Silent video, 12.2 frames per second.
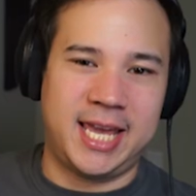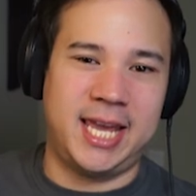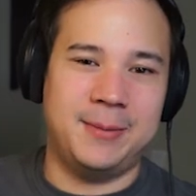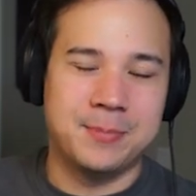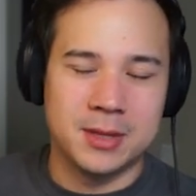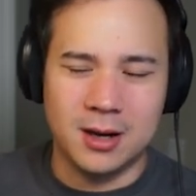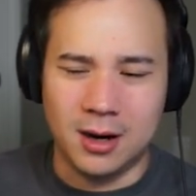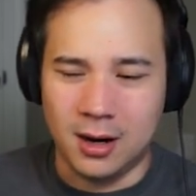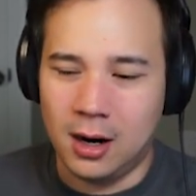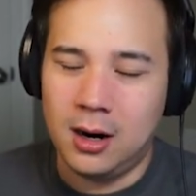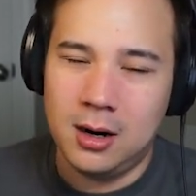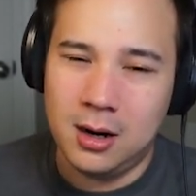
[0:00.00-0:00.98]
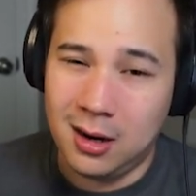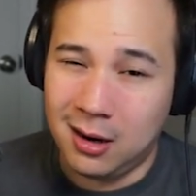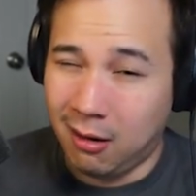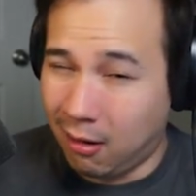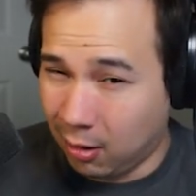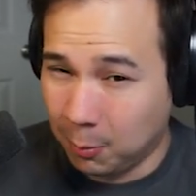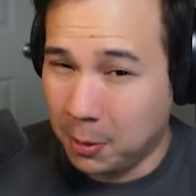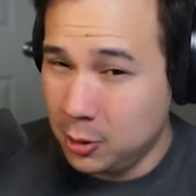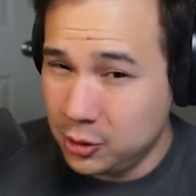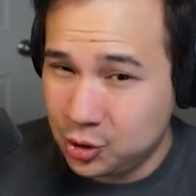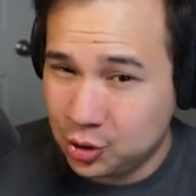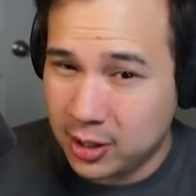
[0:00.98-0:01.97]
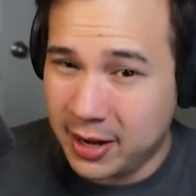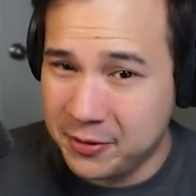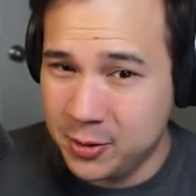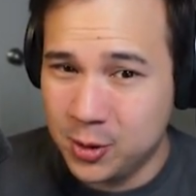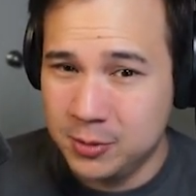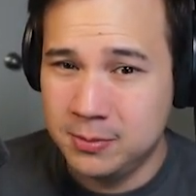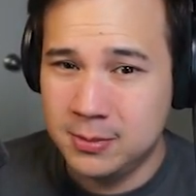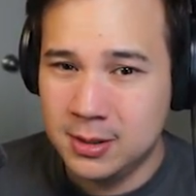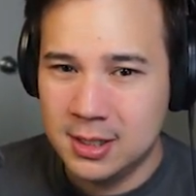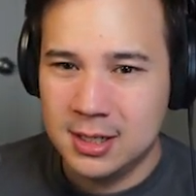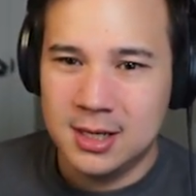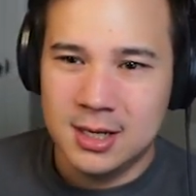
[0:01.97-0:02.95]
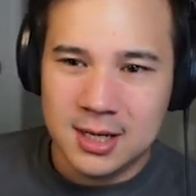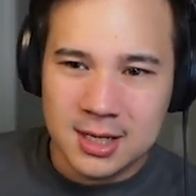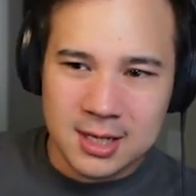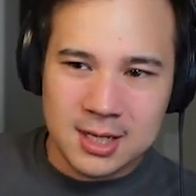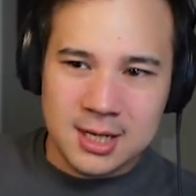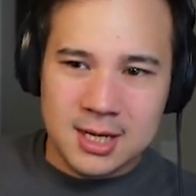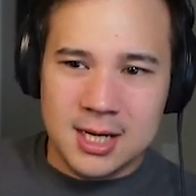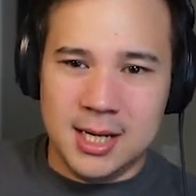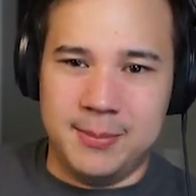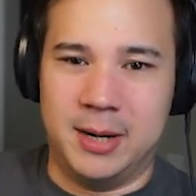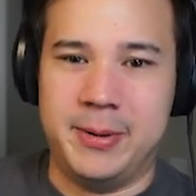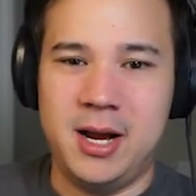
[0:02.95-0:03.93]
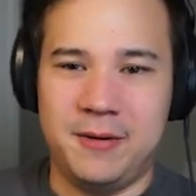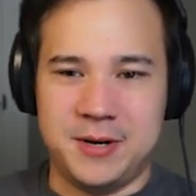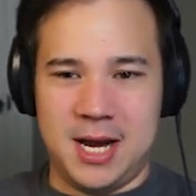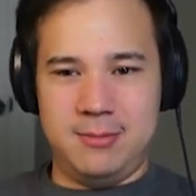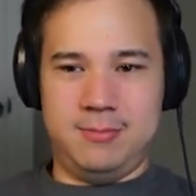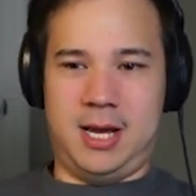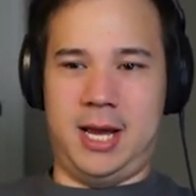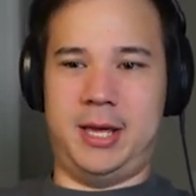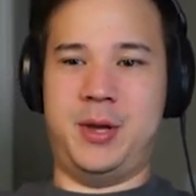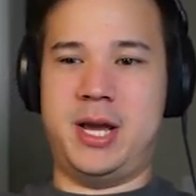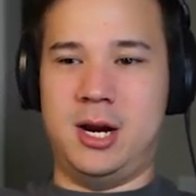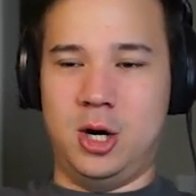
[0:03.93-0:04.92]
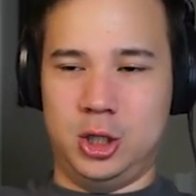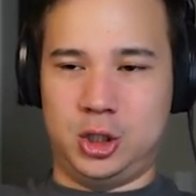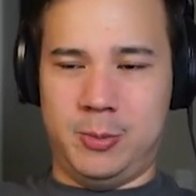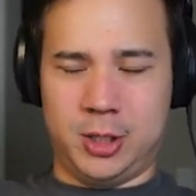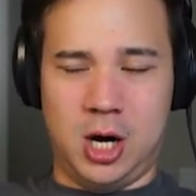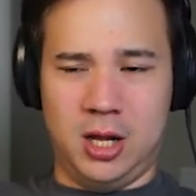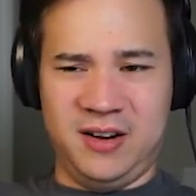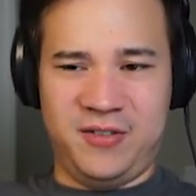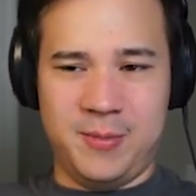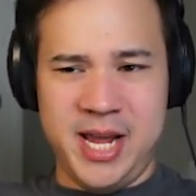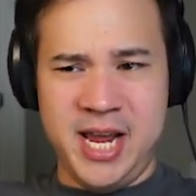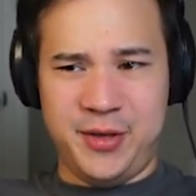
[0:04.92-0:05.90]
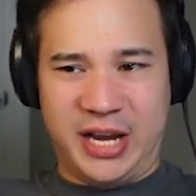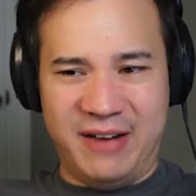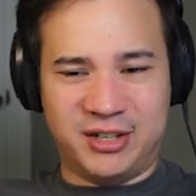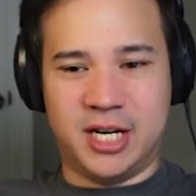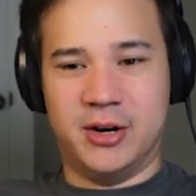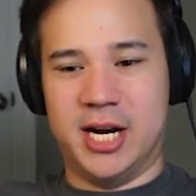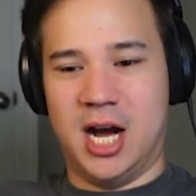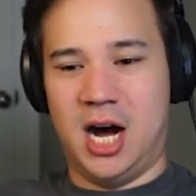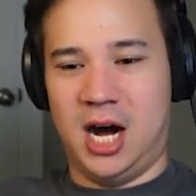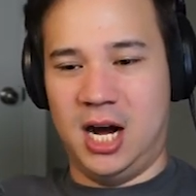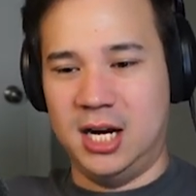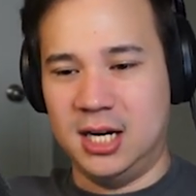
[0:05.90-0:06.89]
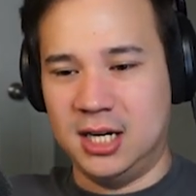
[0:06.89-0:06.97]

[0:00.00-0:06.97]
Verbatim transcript: key. Almost every room? Better be off now. I think I heard someone calling for me in the cafeteria. Oh,